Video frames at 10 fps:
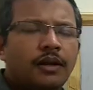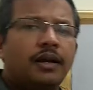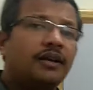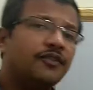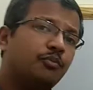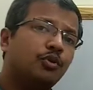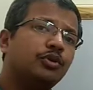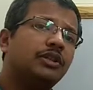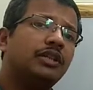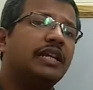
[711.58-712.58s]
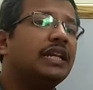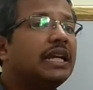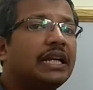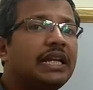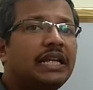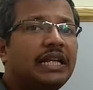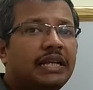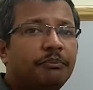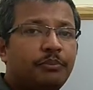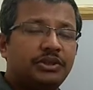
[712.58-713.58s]
As both the
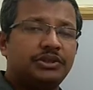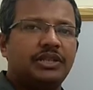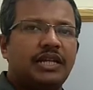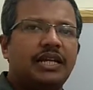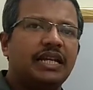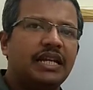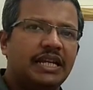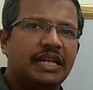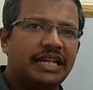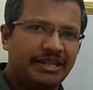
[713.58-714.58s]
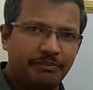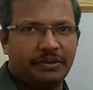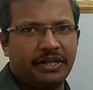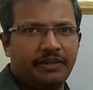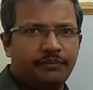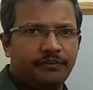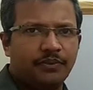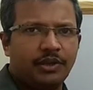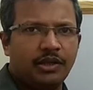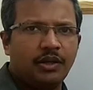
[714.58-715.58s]
NAD plus and NADP
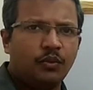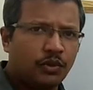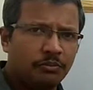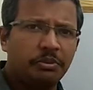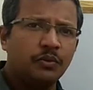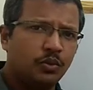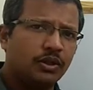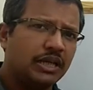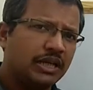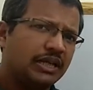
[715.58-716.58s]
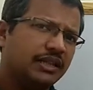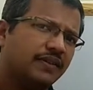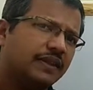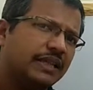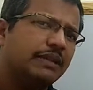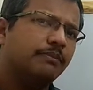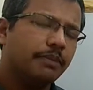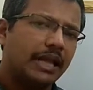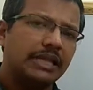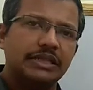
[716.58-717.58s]
will be working in the same
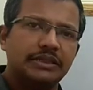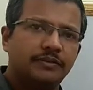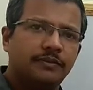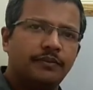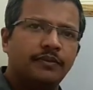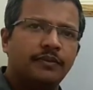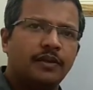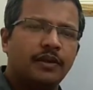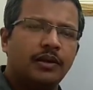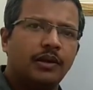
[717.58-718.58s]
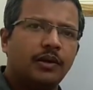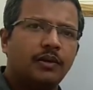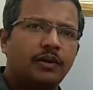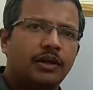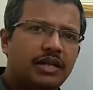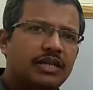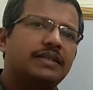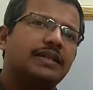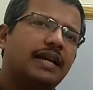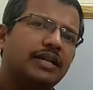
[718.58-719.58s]
pattern, or it
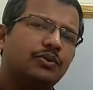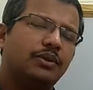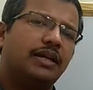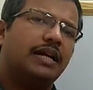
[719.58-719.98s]
is actually